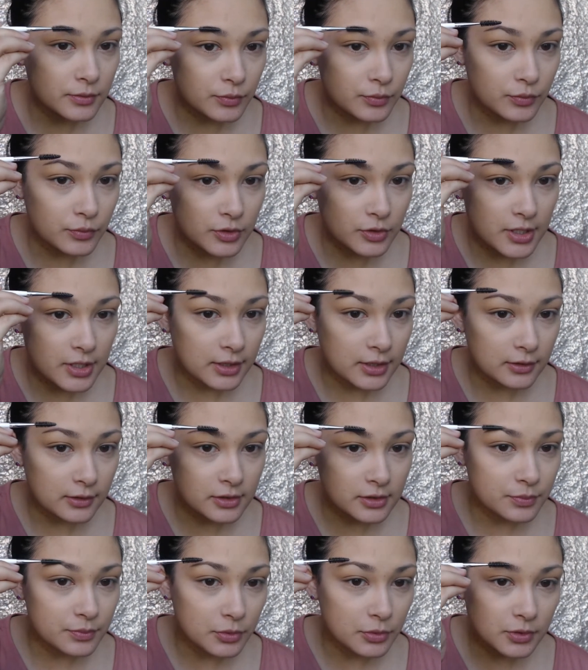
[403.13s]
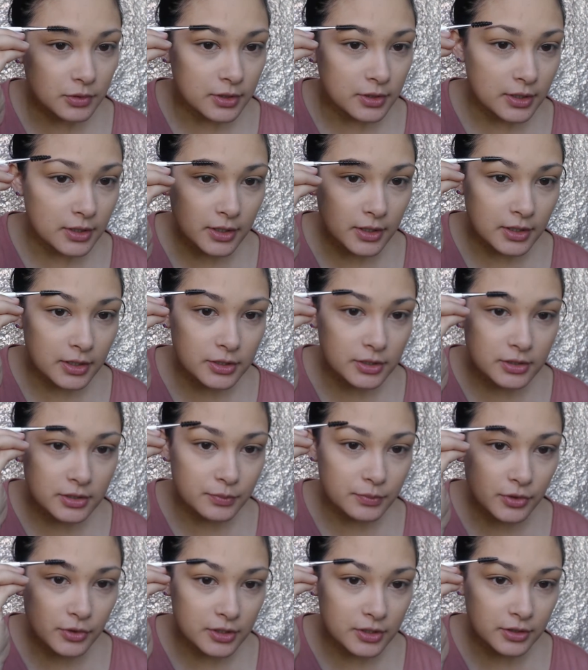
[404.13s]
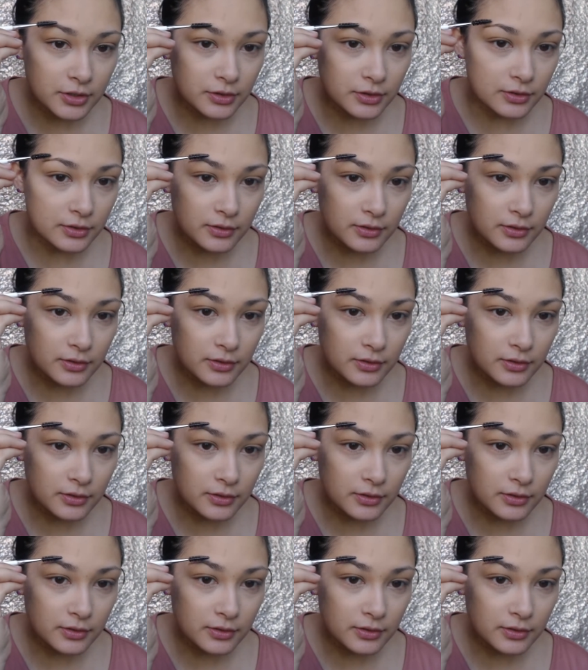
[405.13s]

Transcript: take the spoolie and just brush it through.